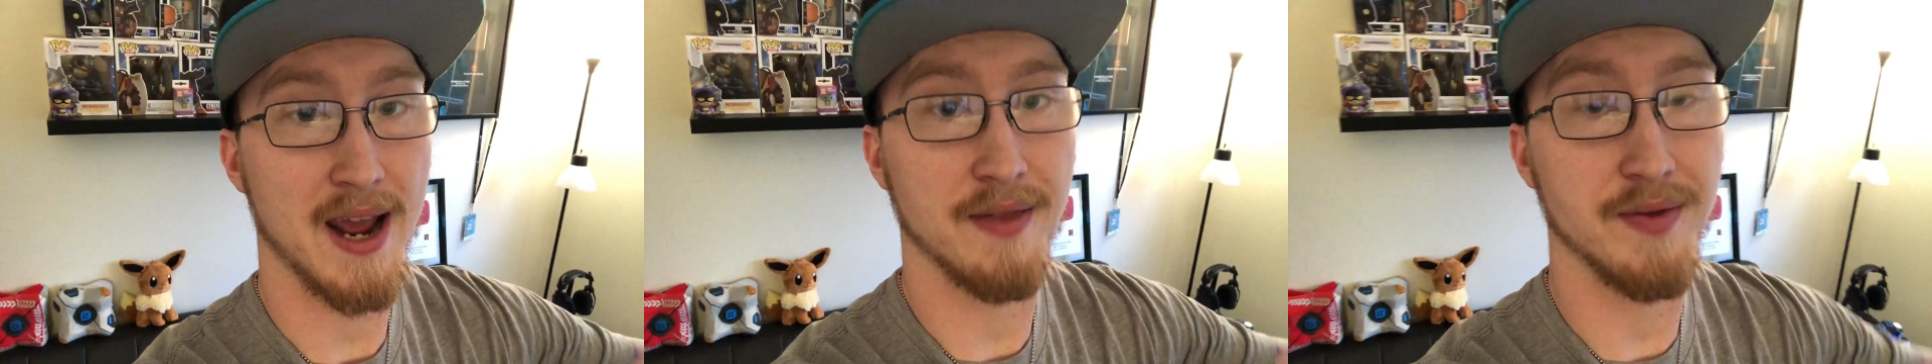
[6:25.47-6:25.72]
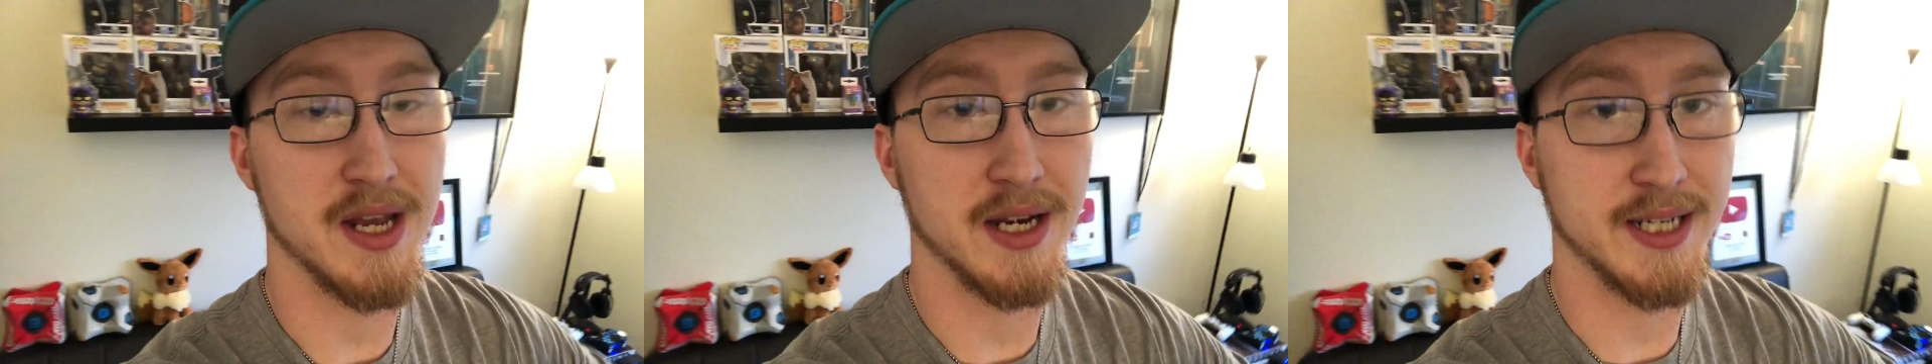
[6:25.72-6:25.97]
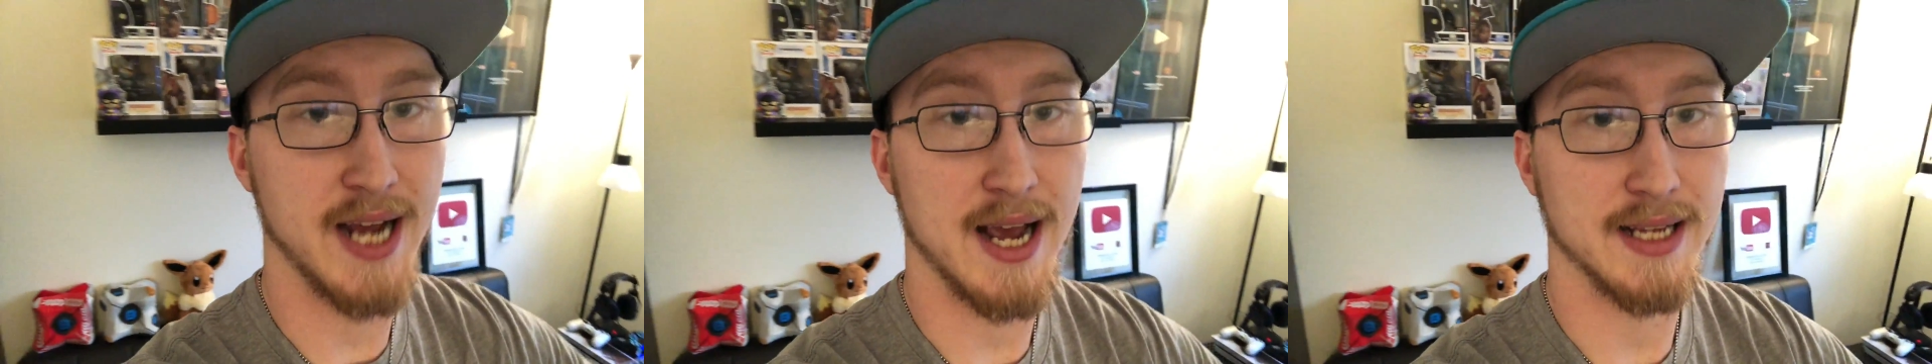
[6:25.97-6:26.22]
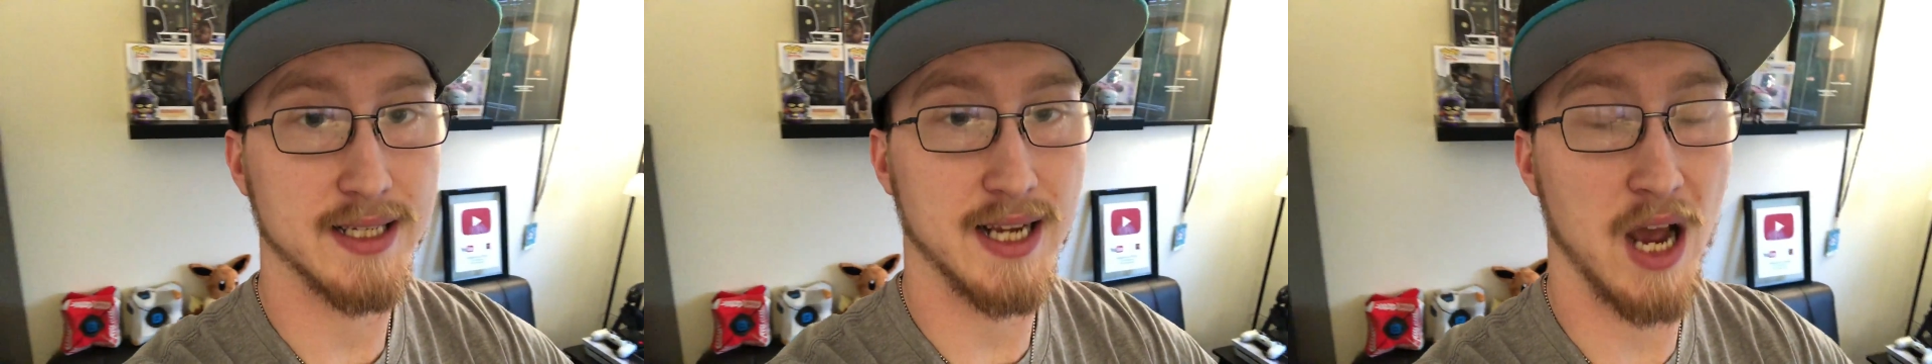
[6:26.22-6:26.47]
and the
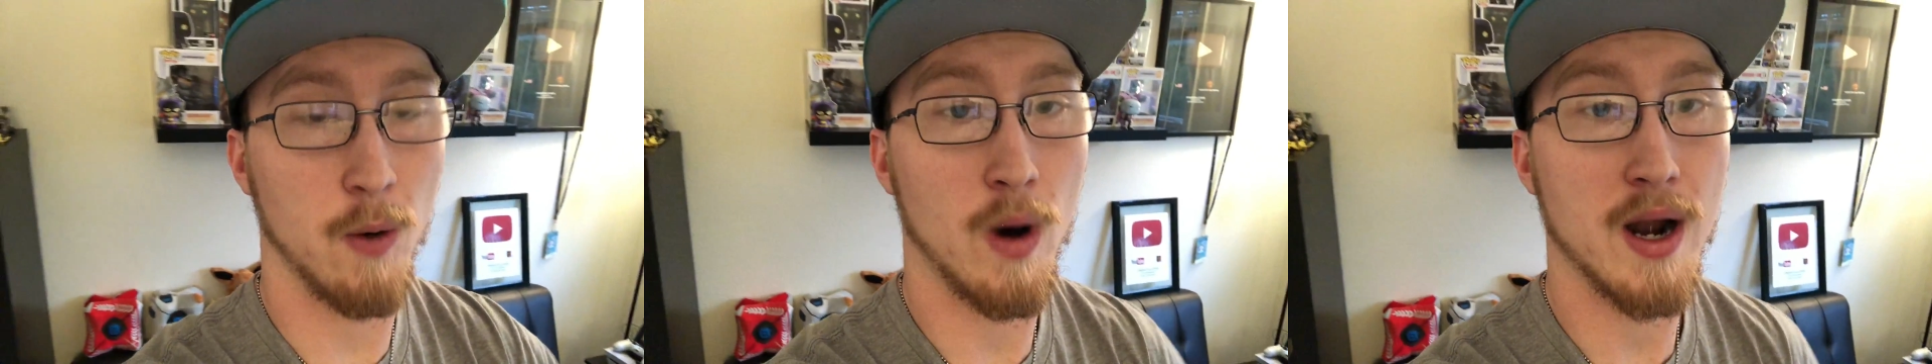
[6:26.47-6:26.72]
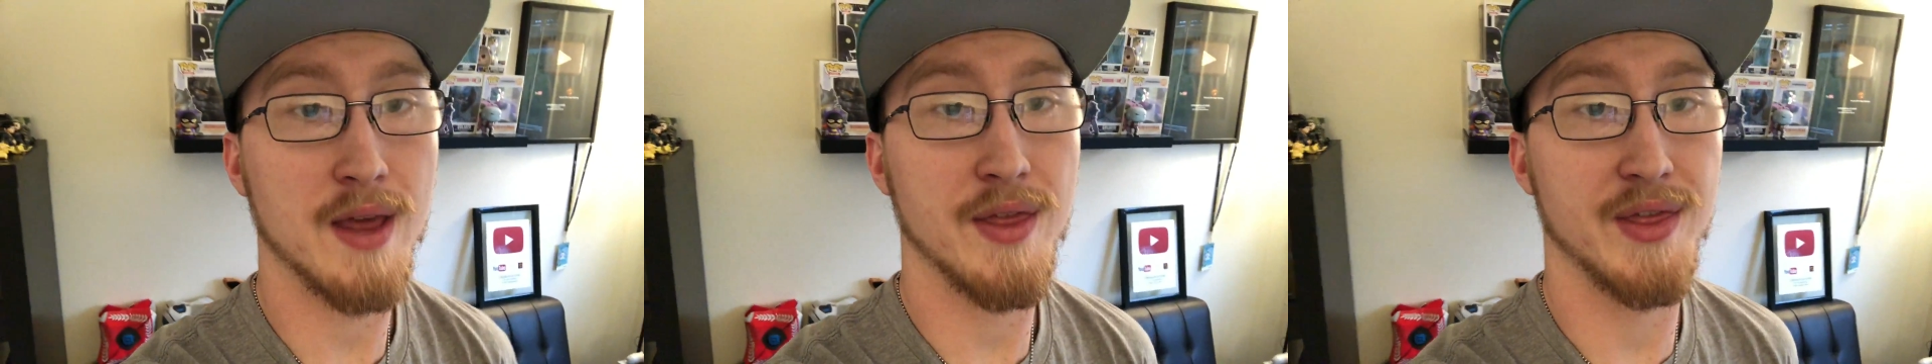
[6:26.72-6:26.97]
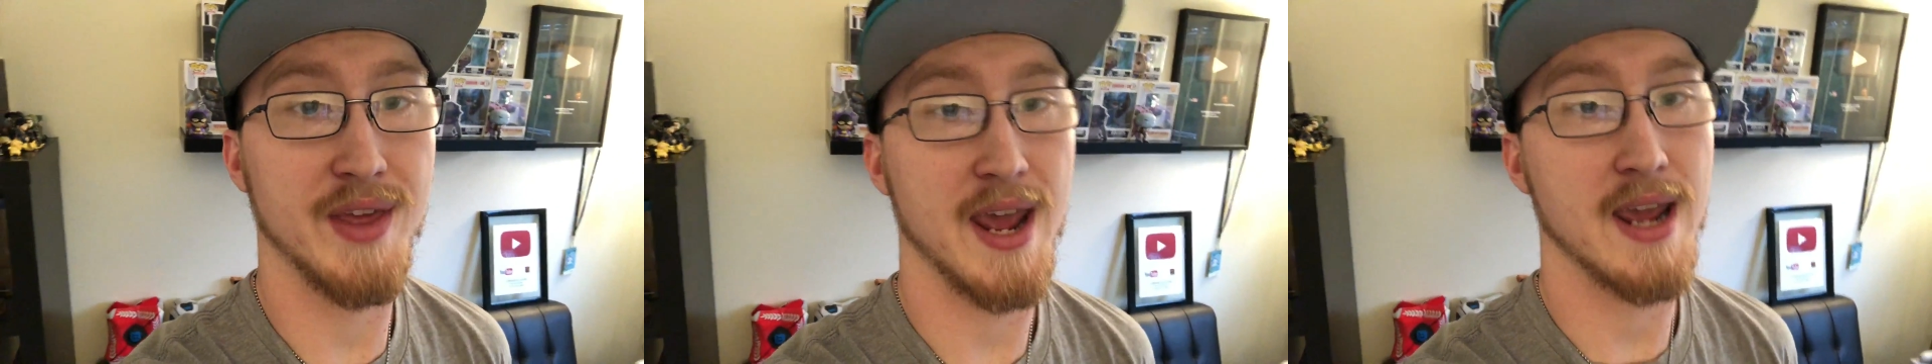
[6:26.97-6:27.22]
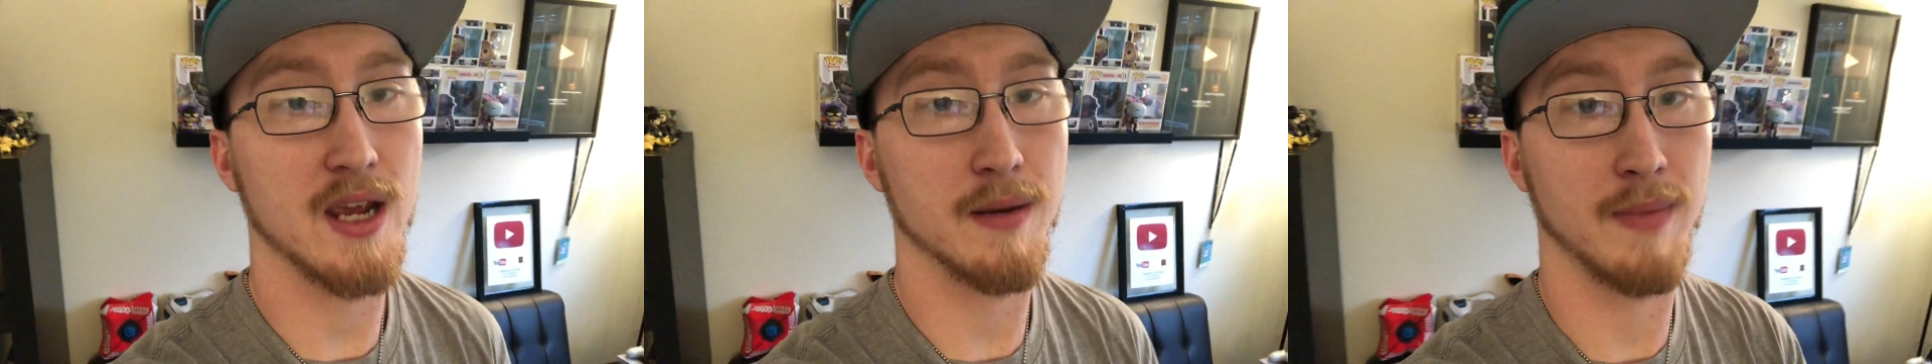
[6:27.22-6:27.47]
desk, I want to
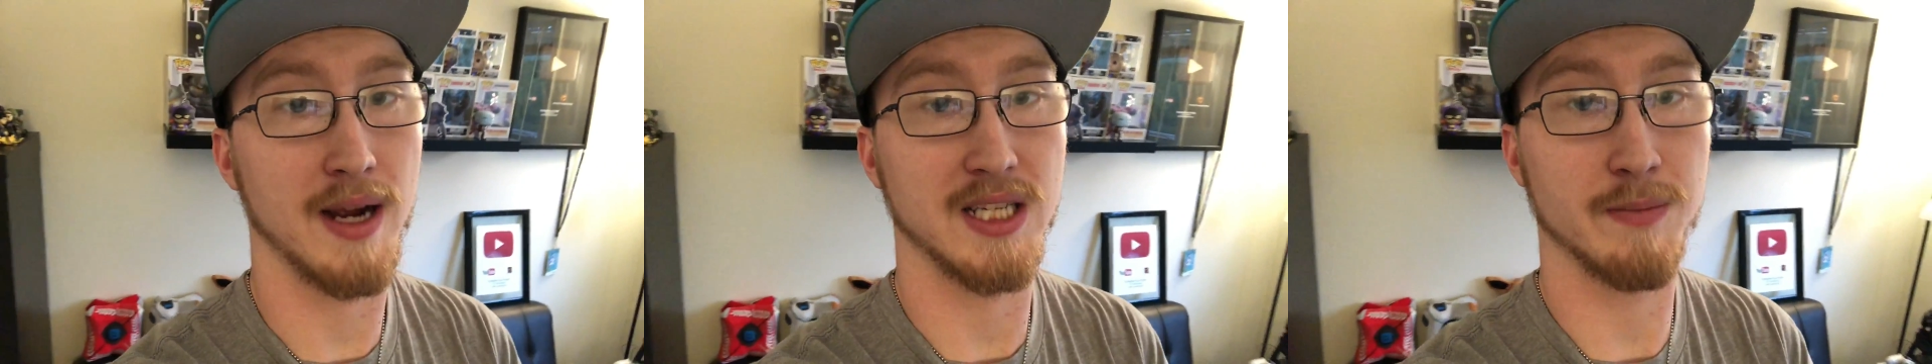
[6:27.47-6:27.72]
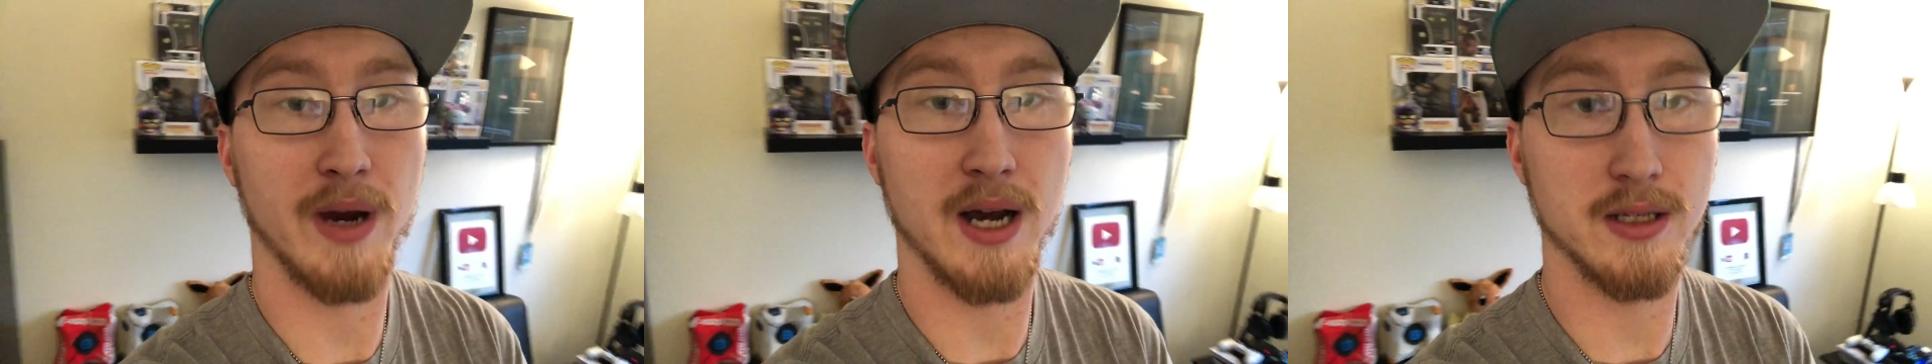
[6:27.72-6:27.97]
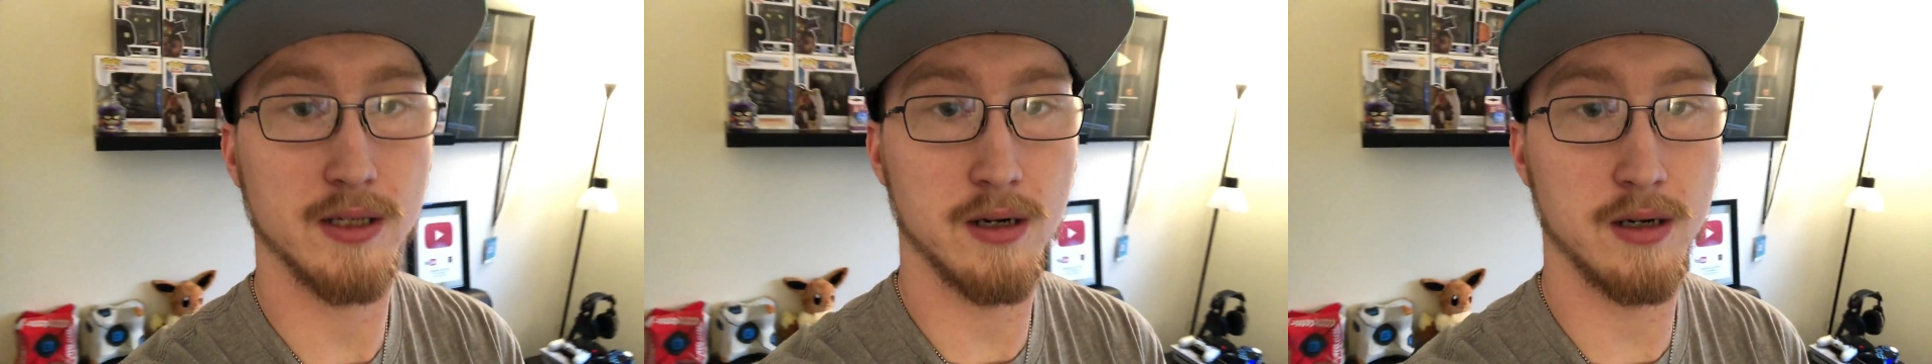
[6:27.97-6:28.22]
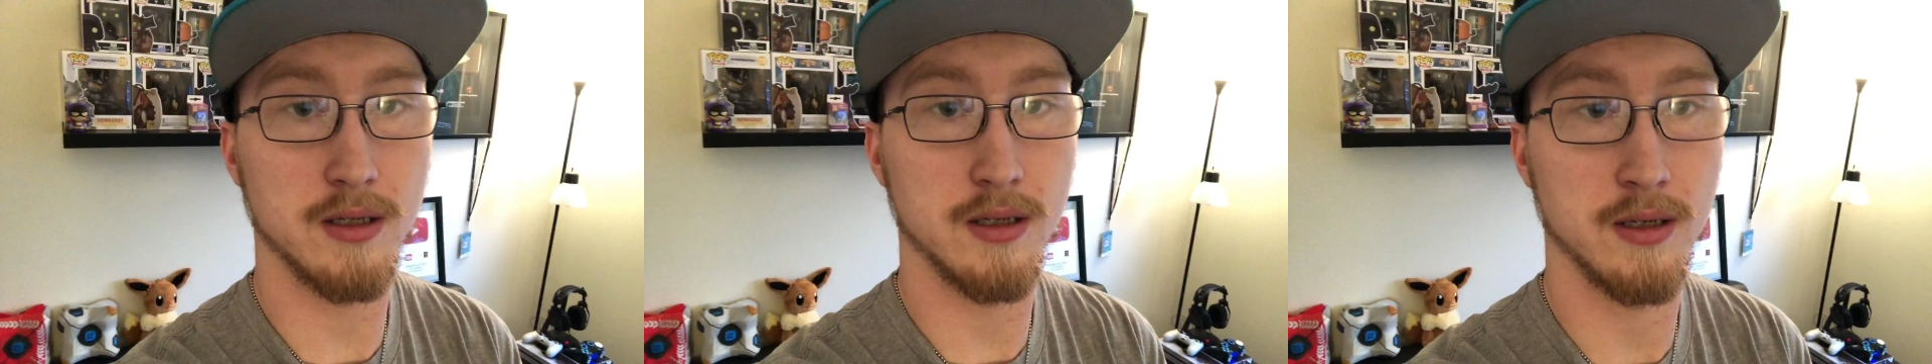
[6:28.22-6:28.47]
thank my
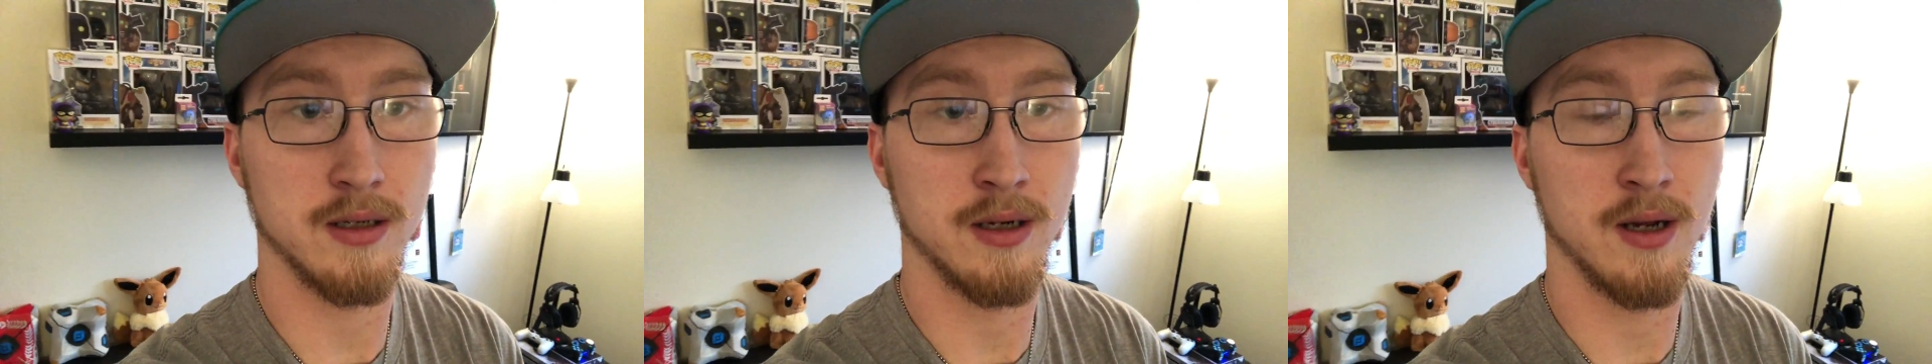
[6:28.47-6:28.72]
sponsors.